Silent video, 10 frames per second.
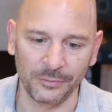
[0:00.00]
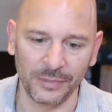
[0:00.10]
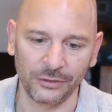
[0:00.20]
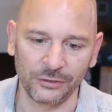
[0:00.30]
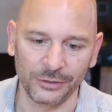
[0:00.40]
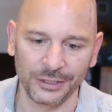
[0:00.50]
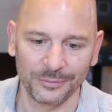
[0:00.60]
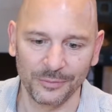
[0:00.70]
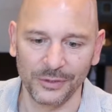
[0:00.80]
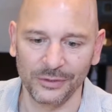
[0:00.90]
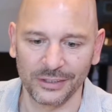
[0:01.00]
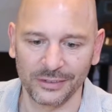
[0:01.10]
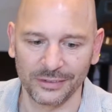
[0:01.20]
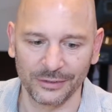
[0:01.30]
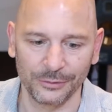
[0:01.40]
make sure your music
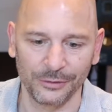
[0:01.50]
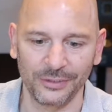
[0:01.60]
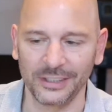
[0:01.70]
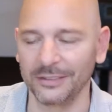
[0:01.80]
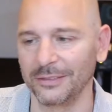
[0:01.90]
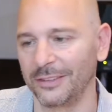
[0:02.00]
doesn't all of a sudden